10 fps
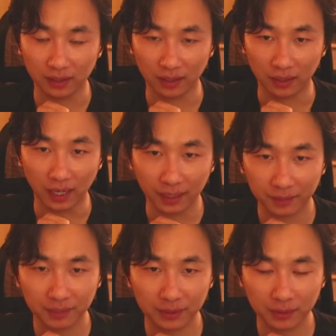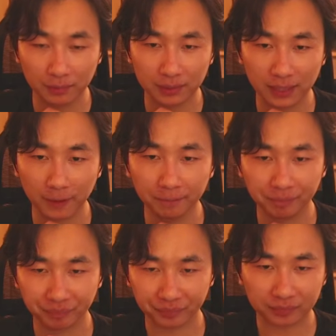item that you can put down,
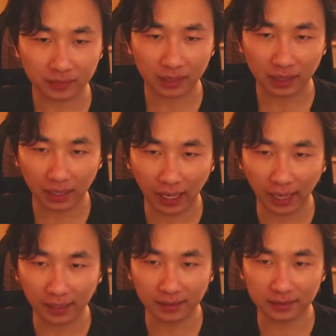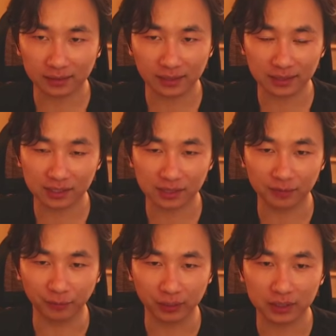and it's just
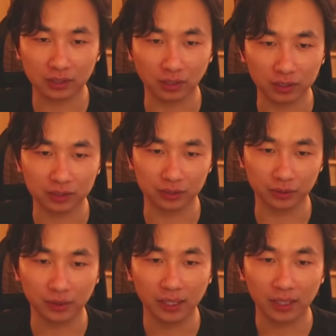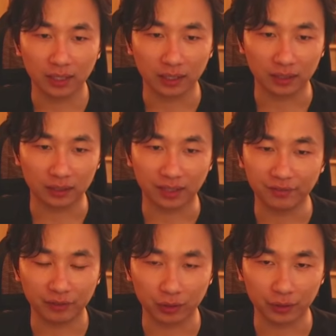really solid to give
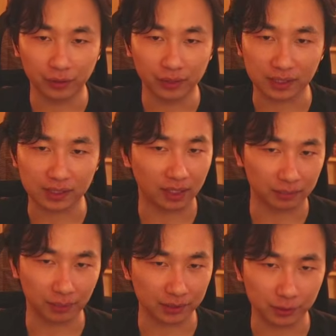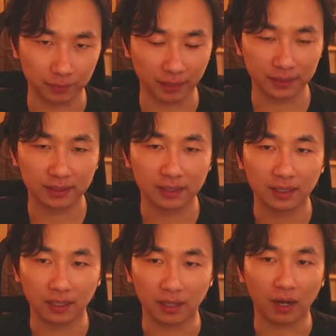your units a sudden +2 might.
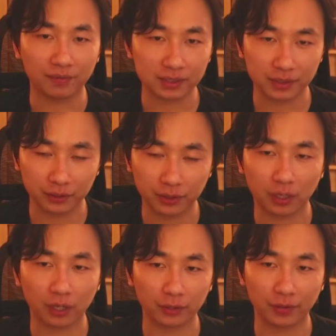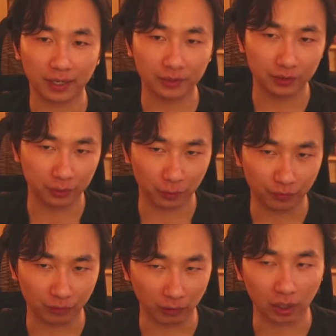Obviously, you could argue that you could go
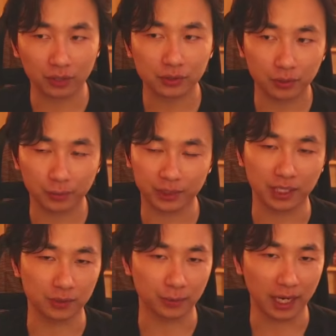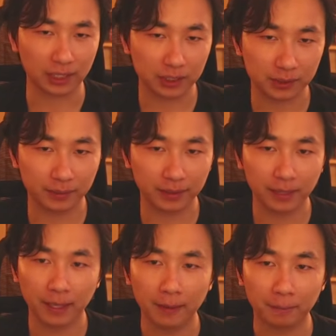for a longsword, which has reaction speed,
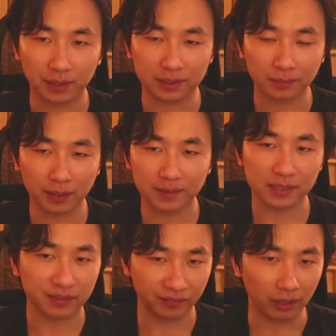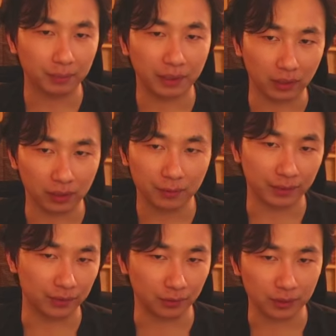but sometimes just developing early with a
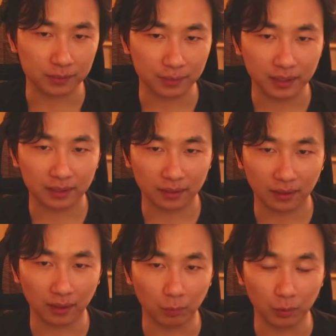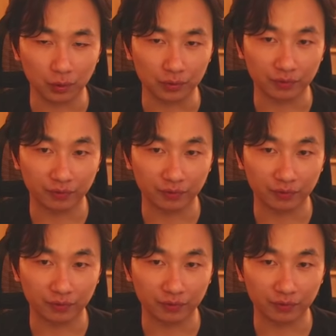Doran's Blade will